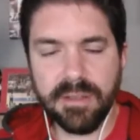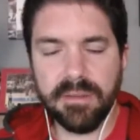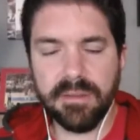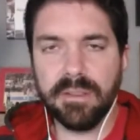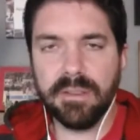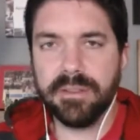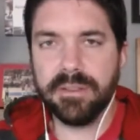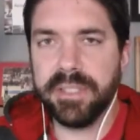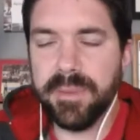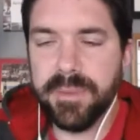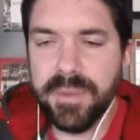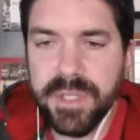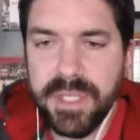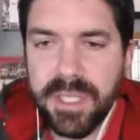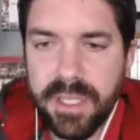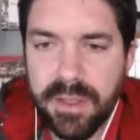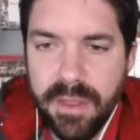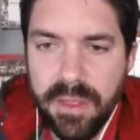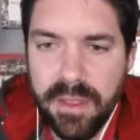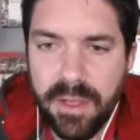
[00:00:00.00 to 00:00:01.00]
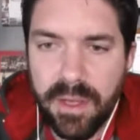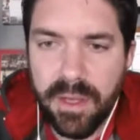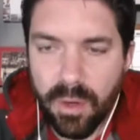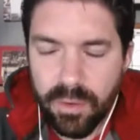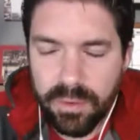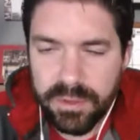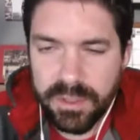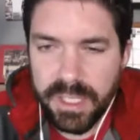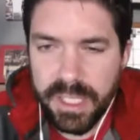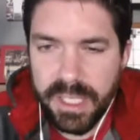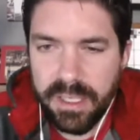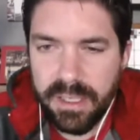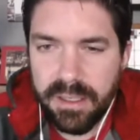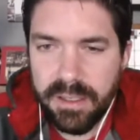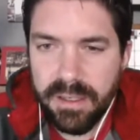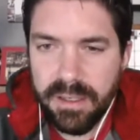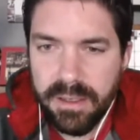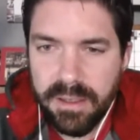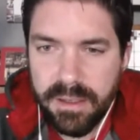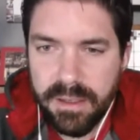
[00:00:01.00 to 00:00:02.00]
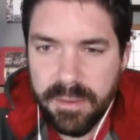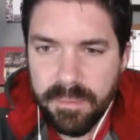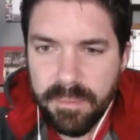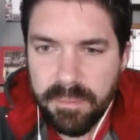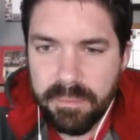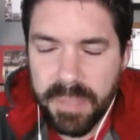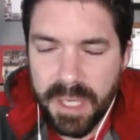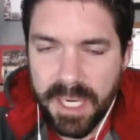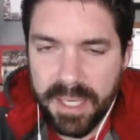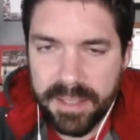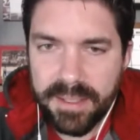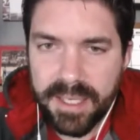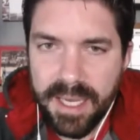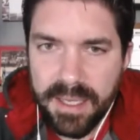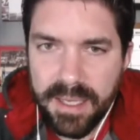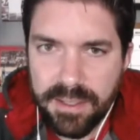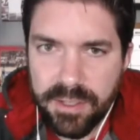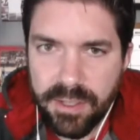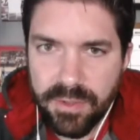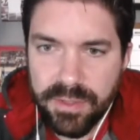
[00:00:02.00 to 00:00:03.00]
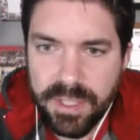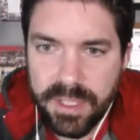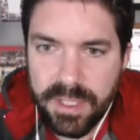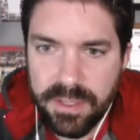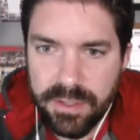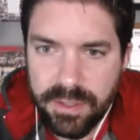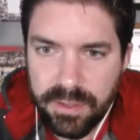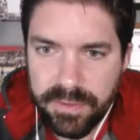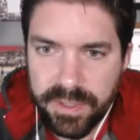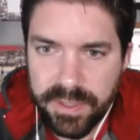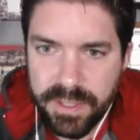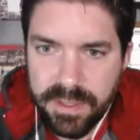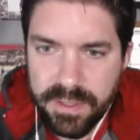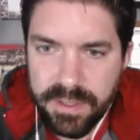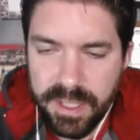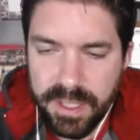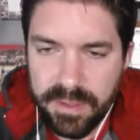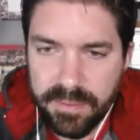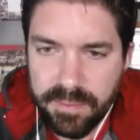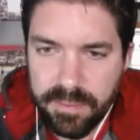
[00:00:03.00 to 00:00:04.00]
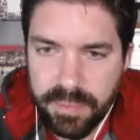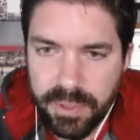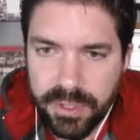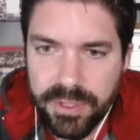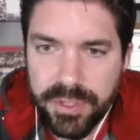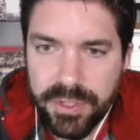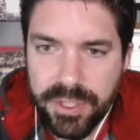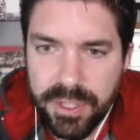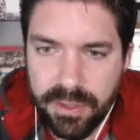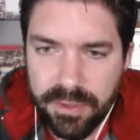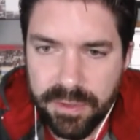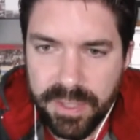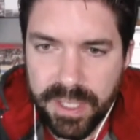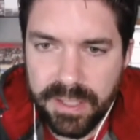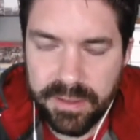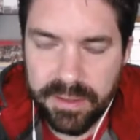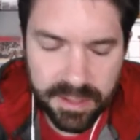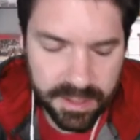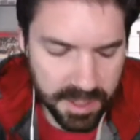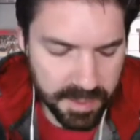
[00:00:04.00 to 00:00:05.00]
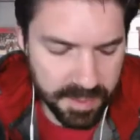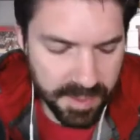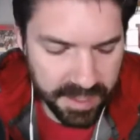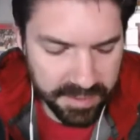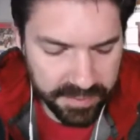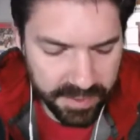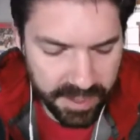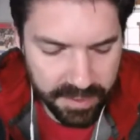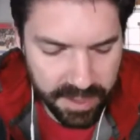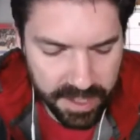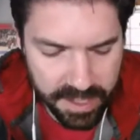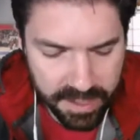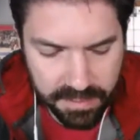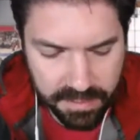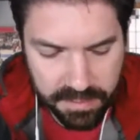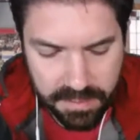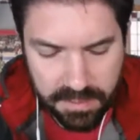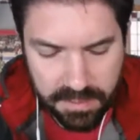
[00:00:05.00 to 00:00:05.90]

Libsyn the only podcast hosting service that puts your show directly into Spotify right now?